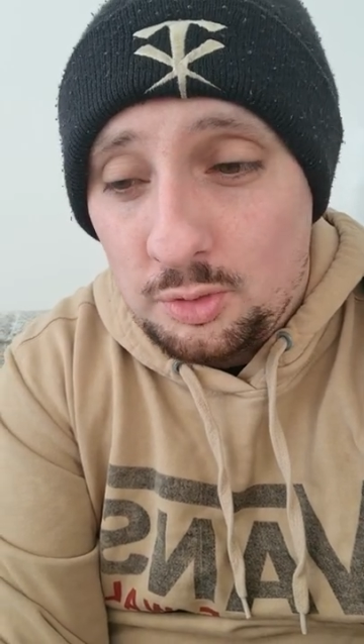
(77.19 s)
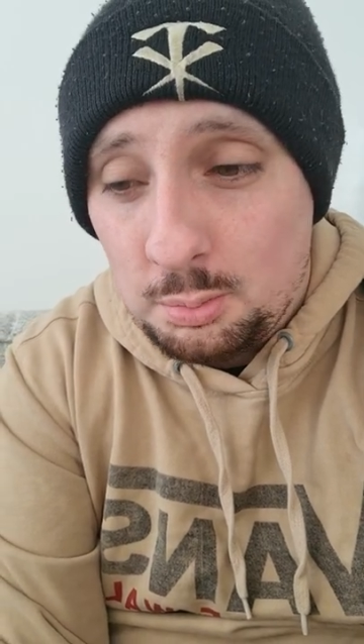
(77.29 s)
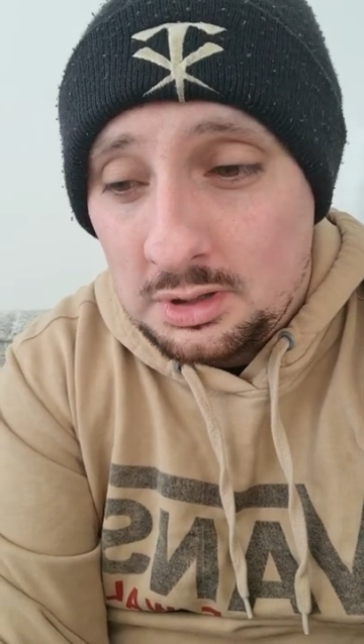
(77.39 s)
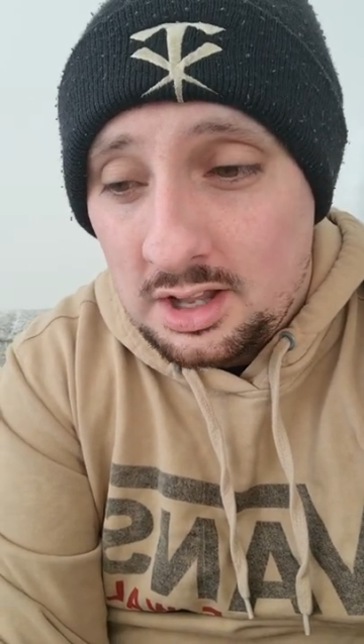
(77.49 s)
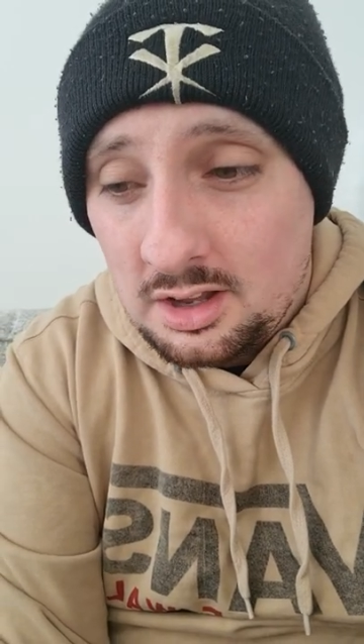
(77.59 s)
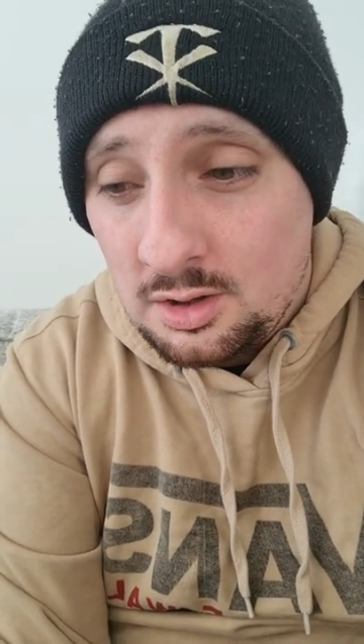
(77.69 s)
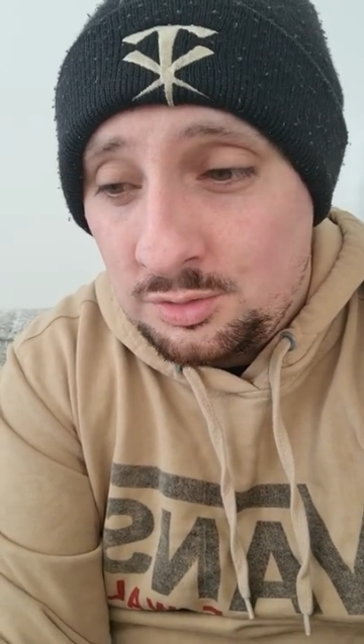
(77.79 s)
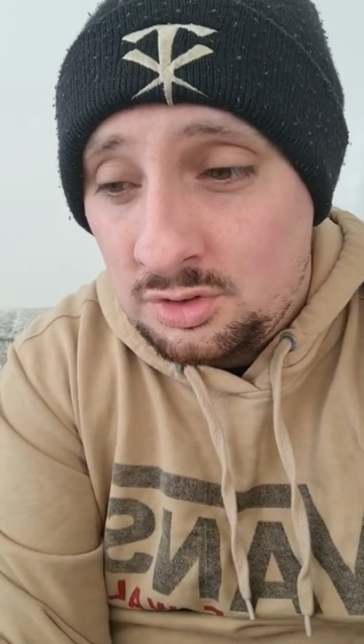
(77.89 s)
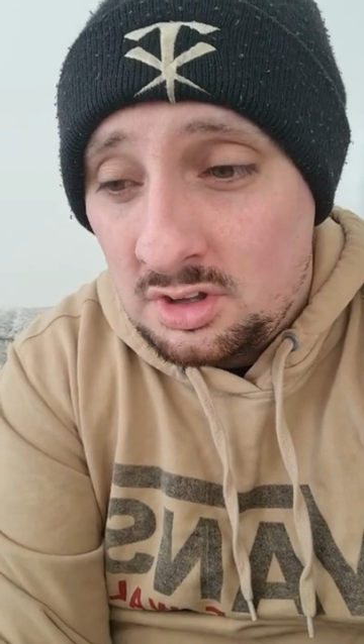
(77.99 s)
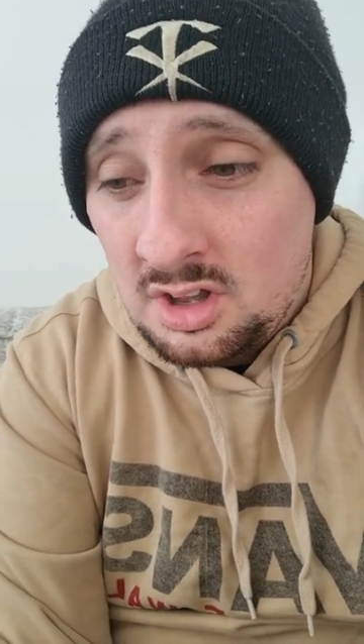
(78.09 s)
the
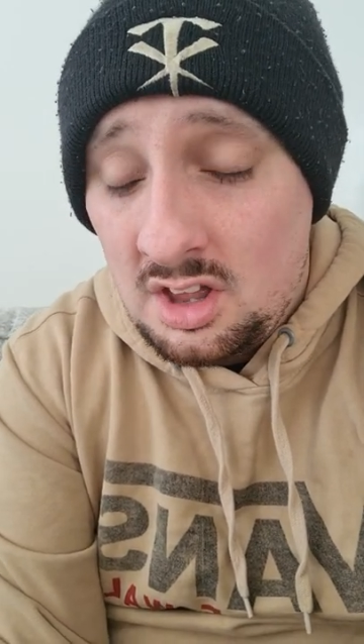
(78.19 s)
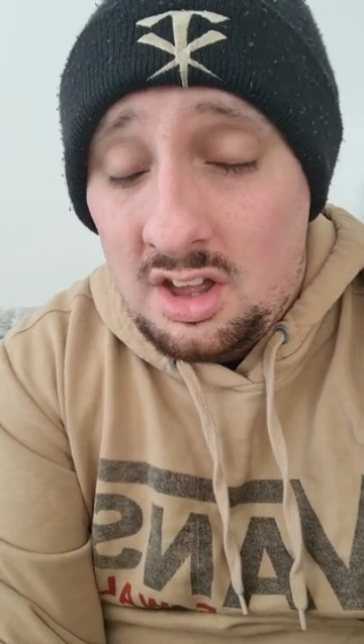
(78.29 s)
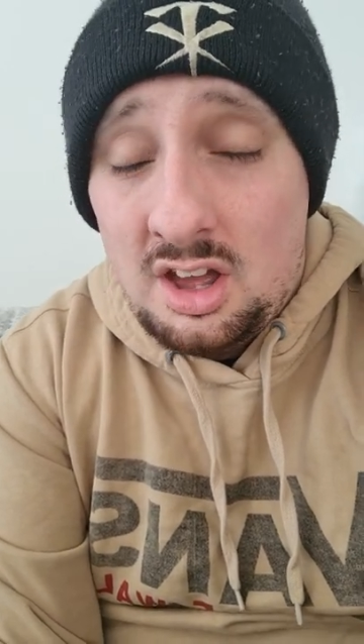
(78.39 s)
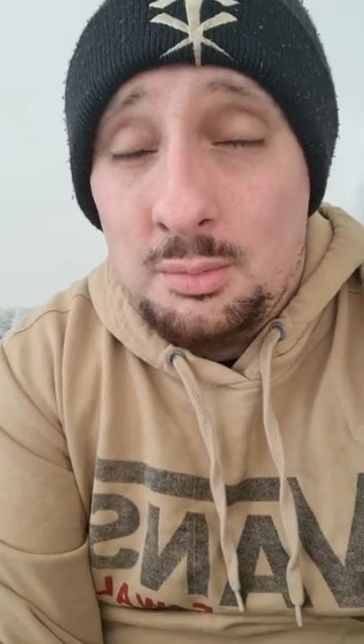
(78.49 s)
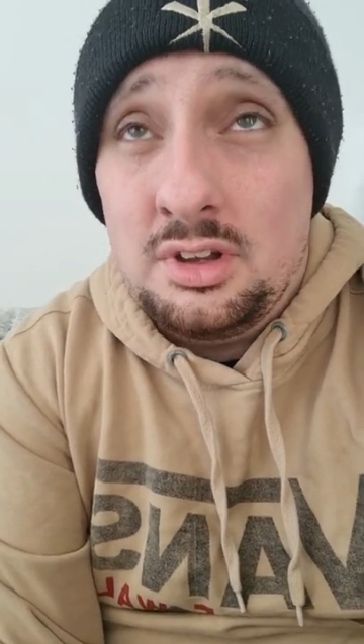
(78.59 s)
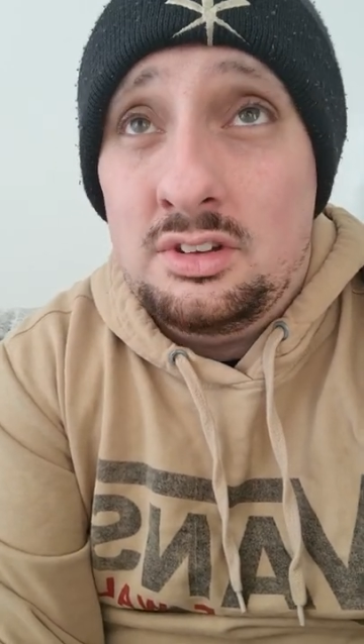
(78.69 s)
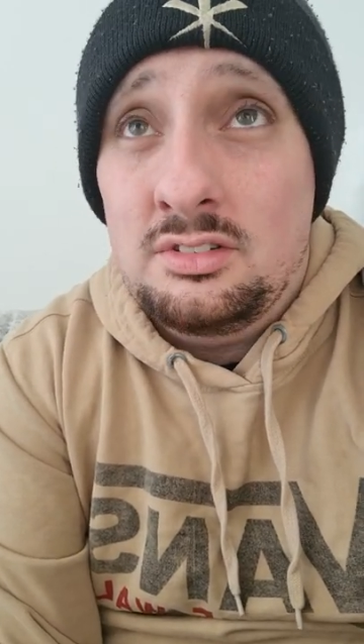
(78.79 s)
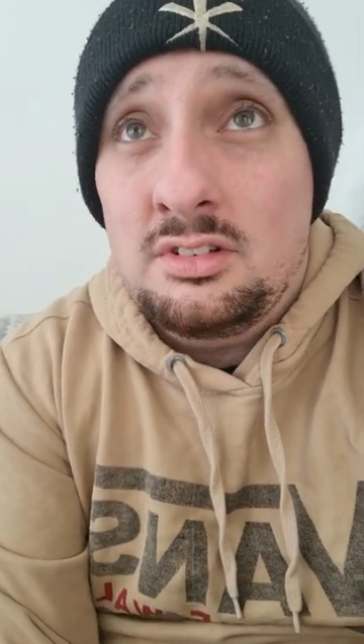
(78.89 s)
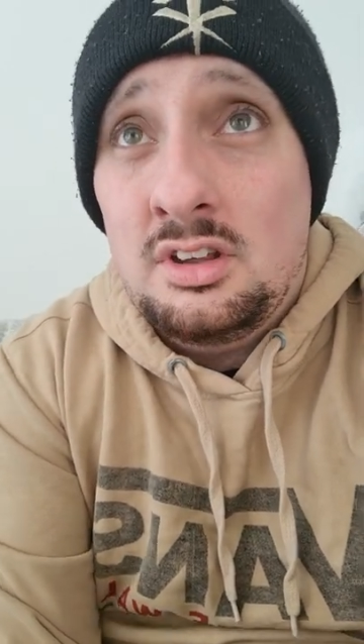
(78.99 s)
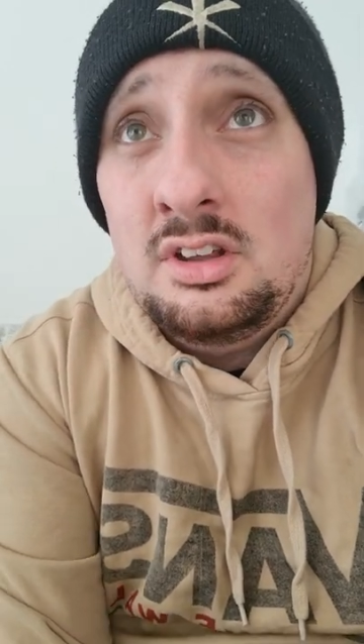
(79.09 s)
playoffs. I mean,